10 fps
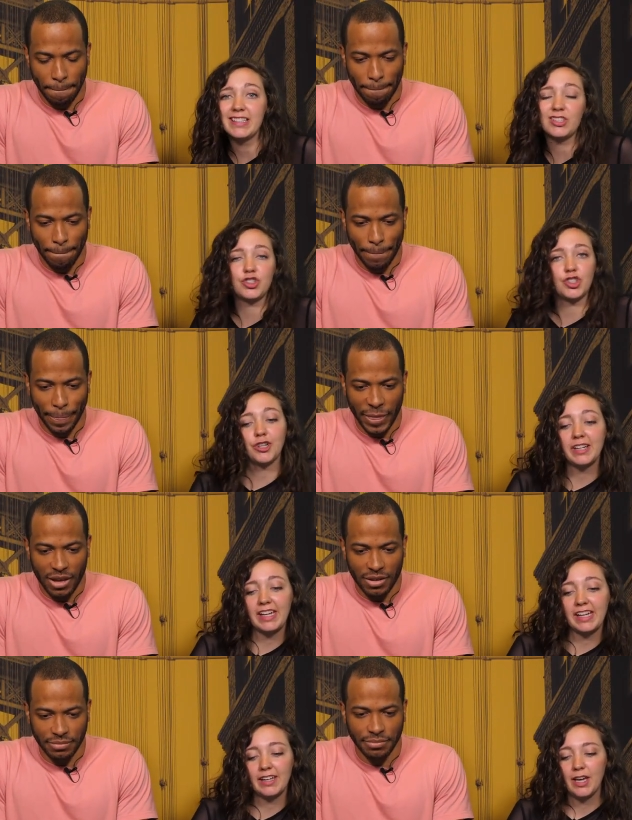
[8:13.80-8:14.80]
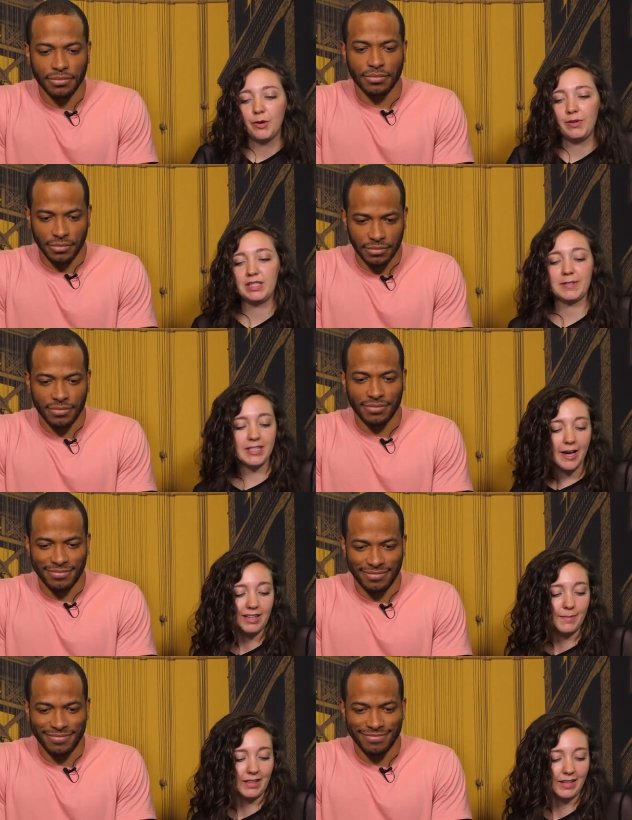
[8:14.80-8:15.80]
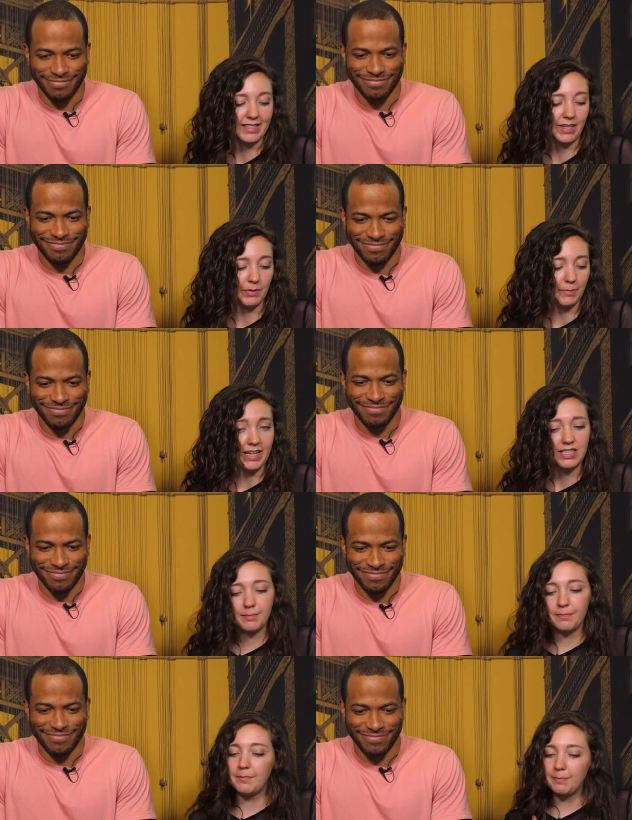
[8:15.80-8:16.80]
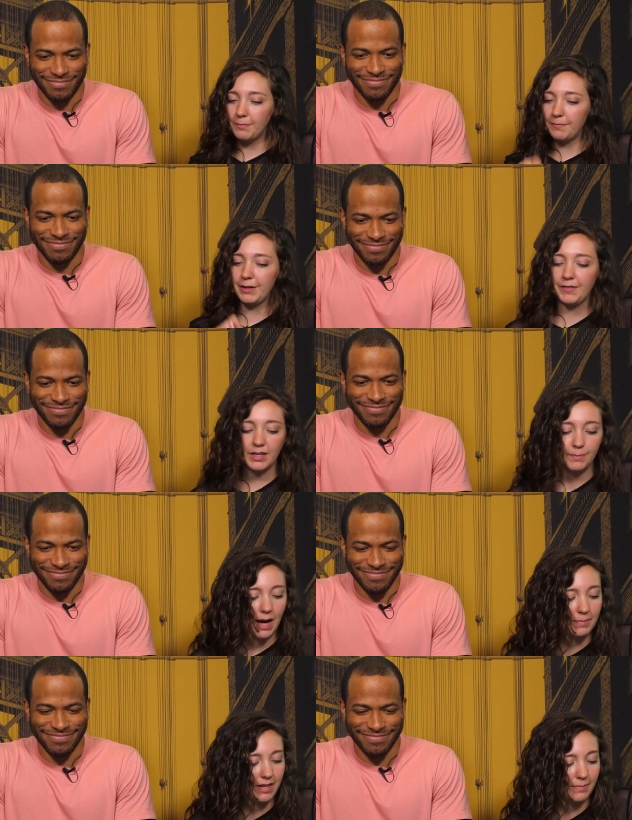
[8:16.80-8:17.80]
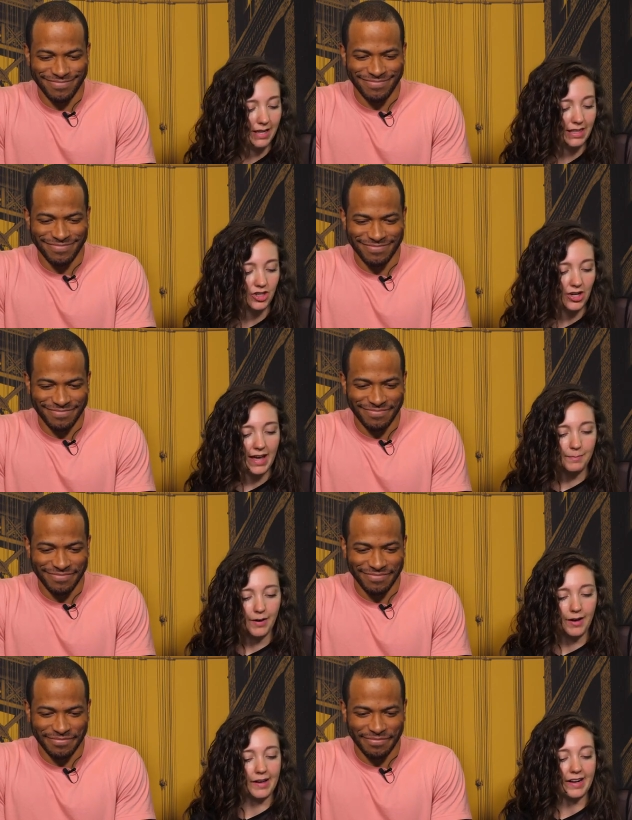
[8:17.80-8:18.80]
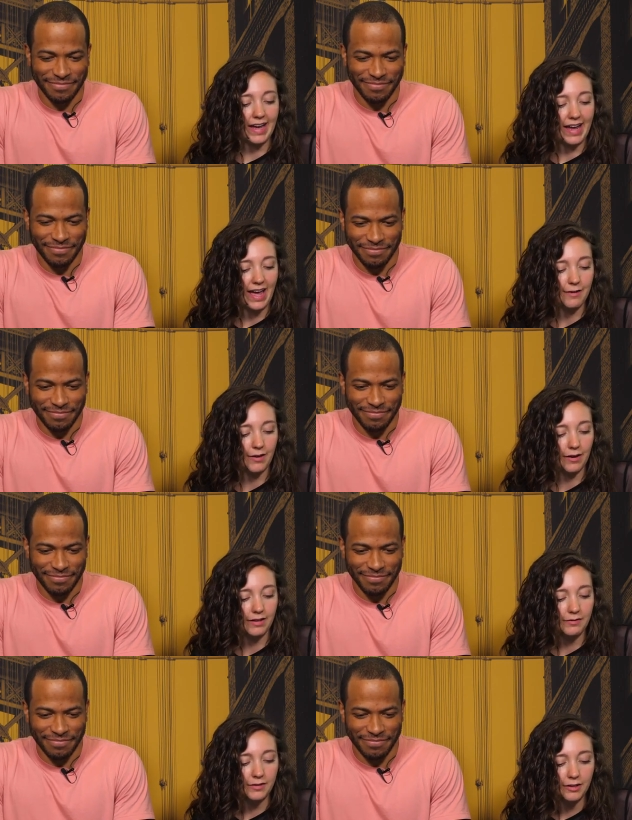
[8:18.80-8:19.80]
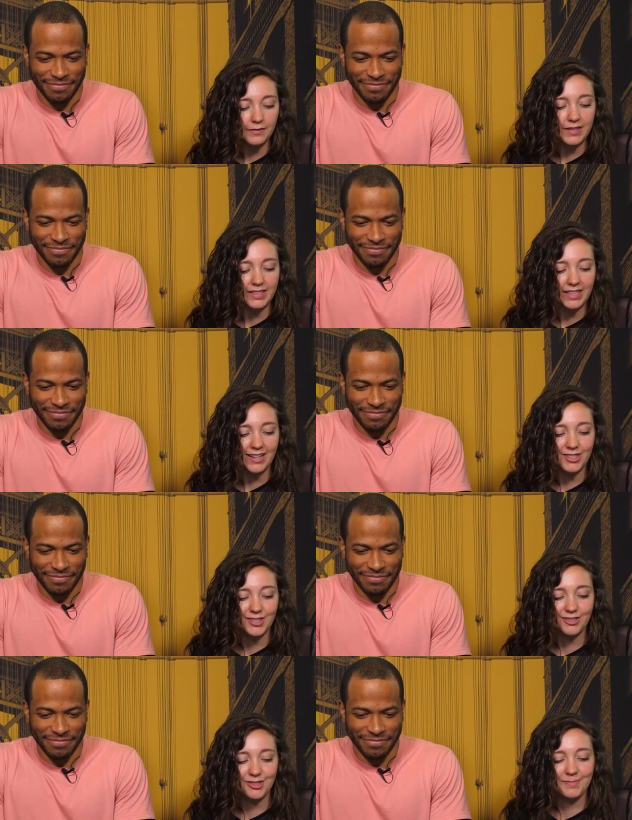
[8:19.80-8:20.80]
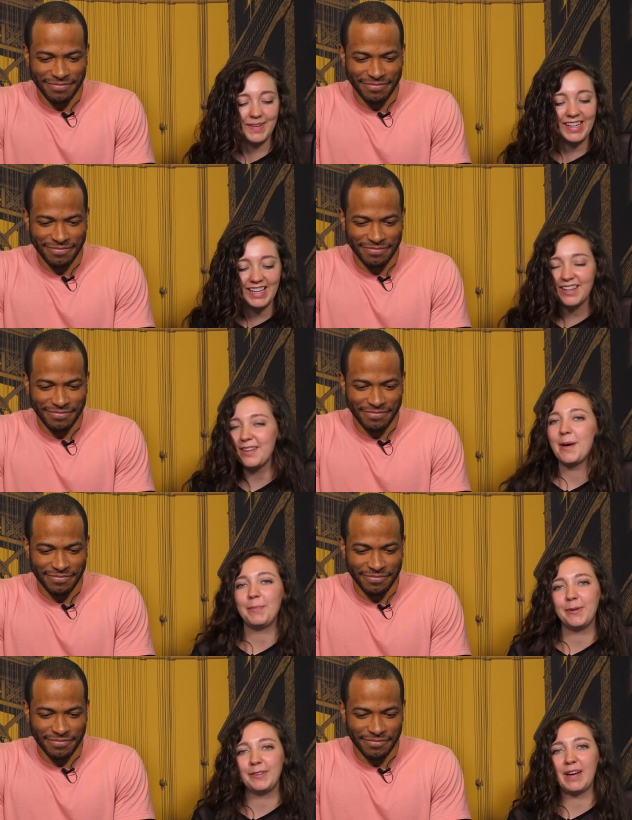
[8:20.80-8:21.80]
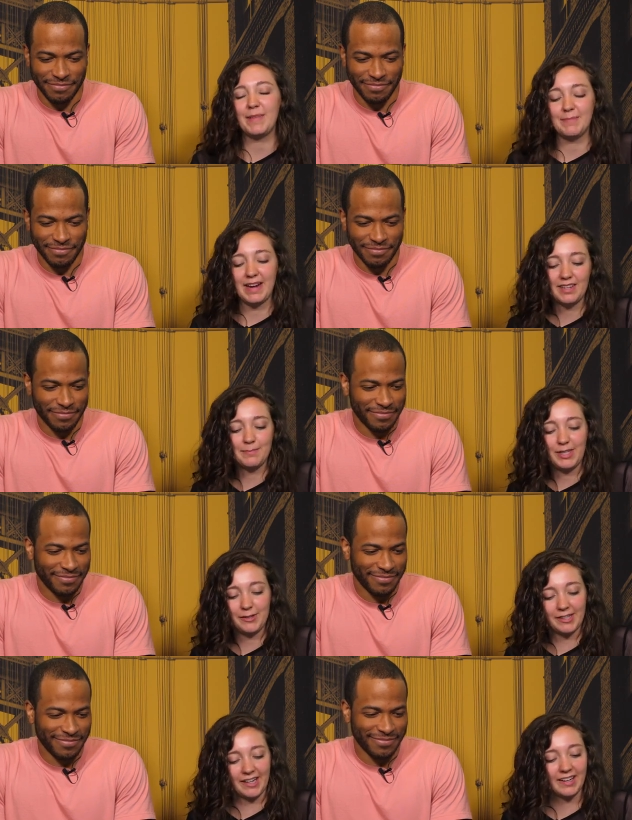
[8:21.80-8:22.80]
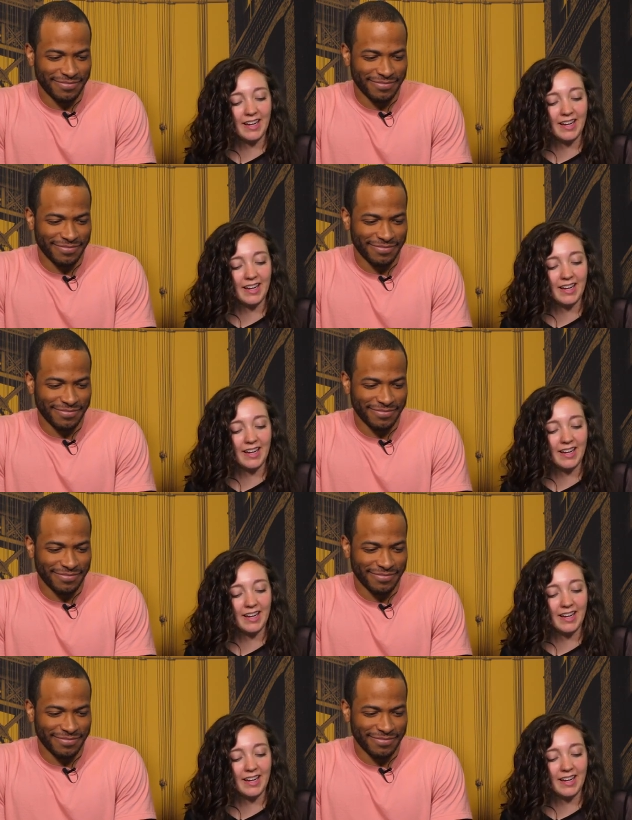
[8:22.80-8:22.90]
Speaker 1: his journey, what he's been talking about the last couple minutes, feel free to pop them in the chat pod. I have all of Kervin's kind of social media pulled up on my computer.